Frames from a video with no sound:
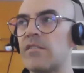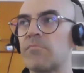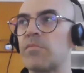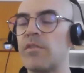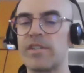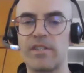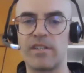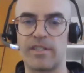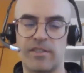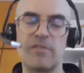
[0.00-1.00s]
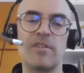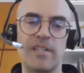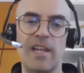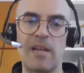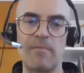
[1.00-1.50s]
pull into like the Unity
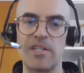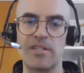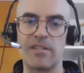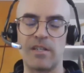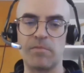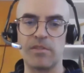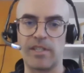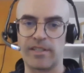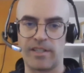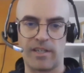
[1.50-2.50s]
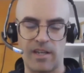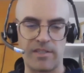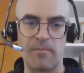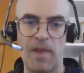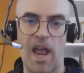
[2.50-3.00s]
game engine and build like a
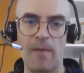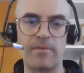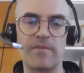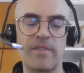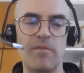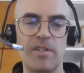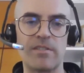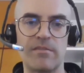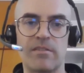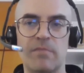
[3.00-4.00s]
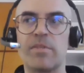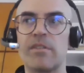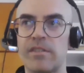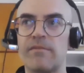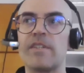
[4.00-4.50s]
custom app if you want to. You could build
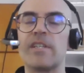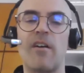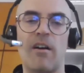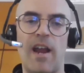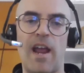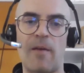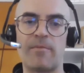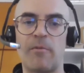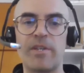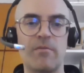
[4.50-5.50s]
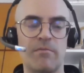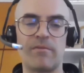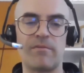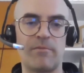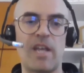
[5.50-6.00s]
a VR app. Now we
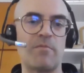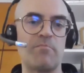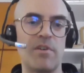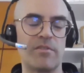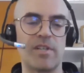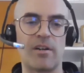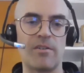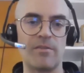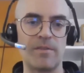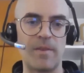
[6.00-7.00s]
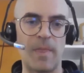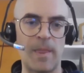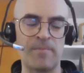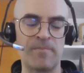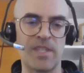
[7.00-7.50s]
haven't built our own
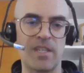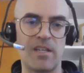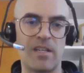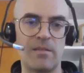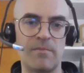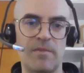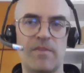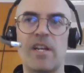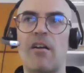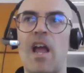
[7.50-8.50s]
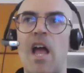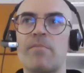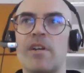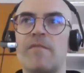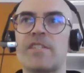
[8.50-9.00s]
VR app,
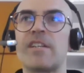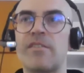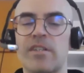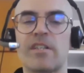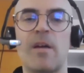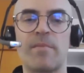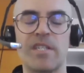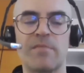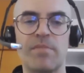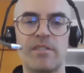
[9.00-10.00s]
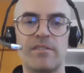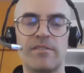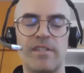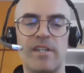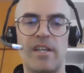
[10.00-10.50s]
but I've seen other companies build
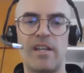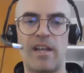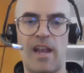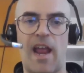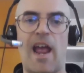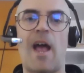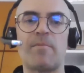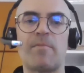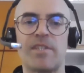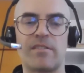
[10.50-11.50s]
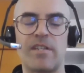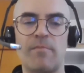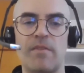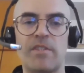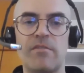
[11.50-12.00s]
apps on top
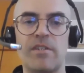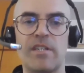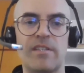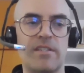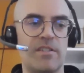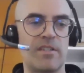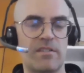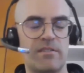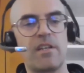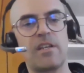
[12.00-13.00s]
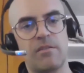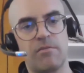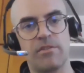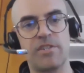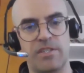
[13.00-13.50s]
of Unity that just
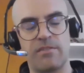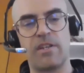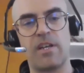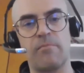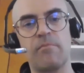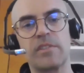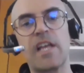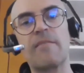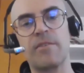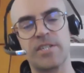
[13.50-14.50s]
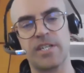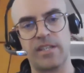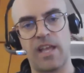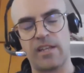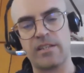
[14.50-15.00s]
where they're just leveraging that